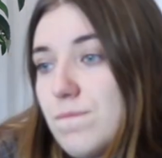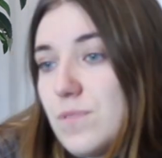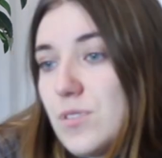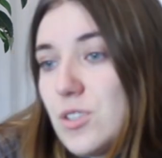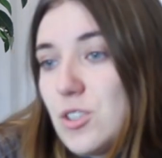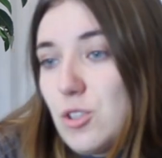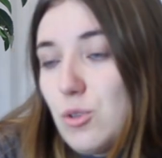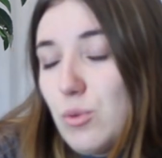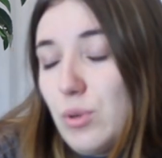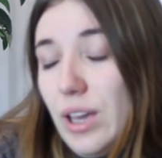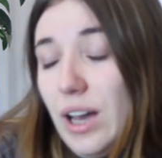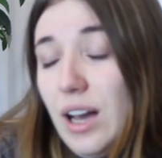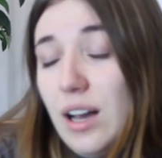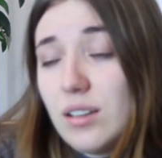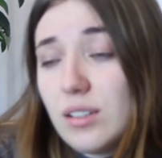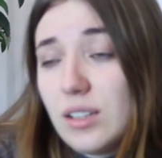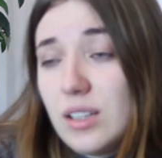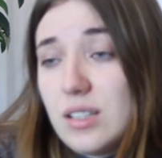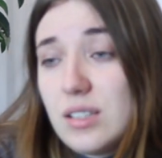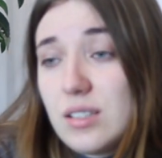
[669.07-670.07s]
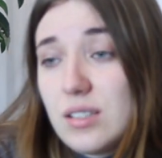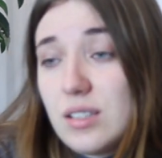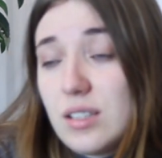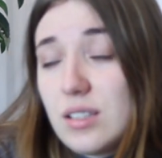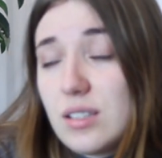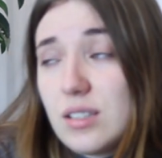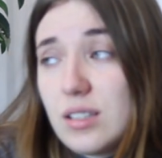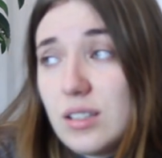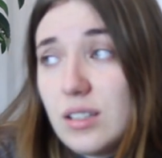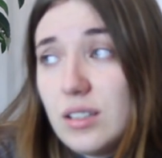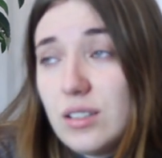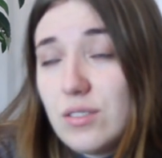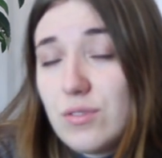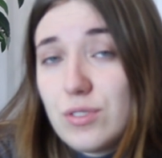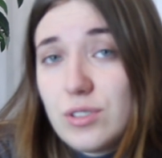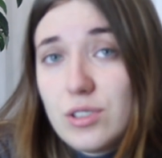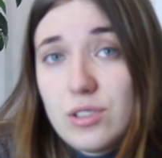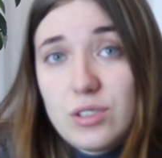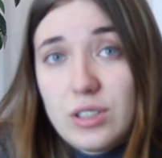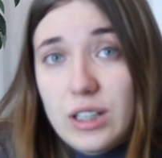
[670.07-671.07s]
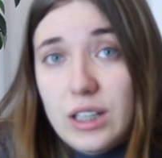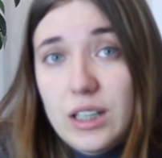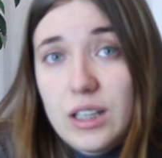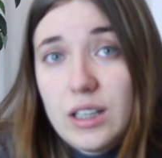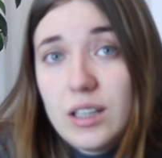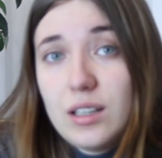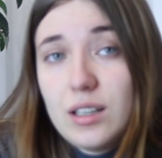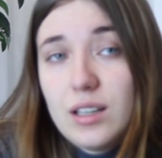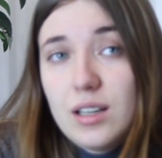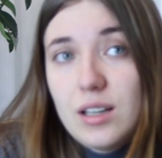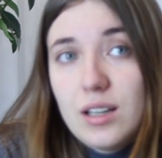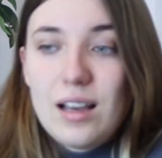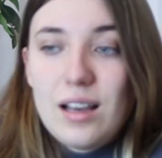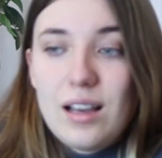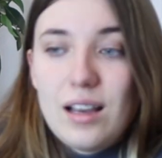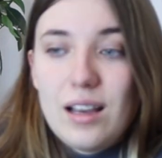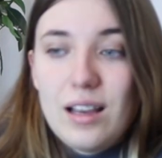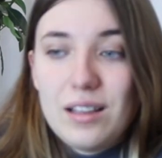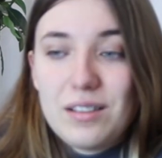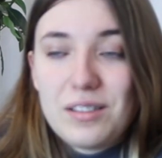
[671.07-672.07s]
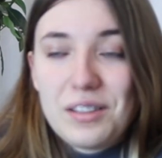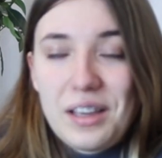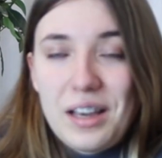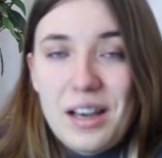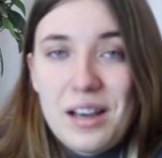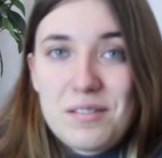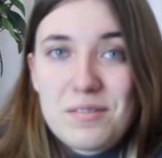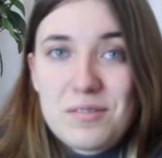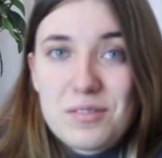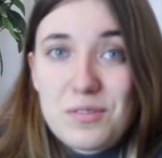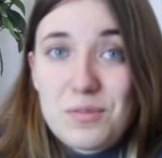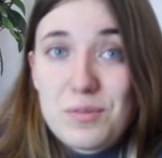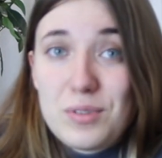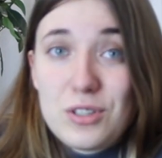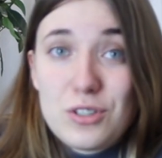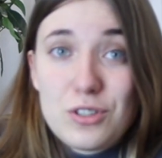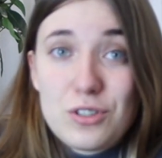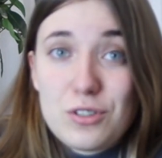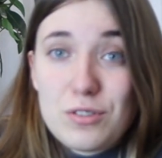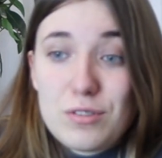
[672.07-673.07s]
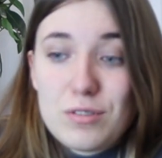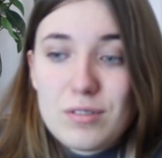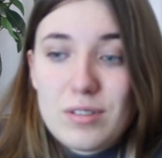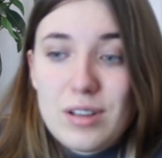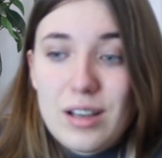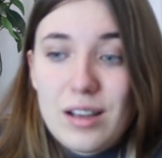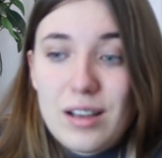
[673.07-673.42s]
So yeah, I guess that's it for today. And yeah, wish you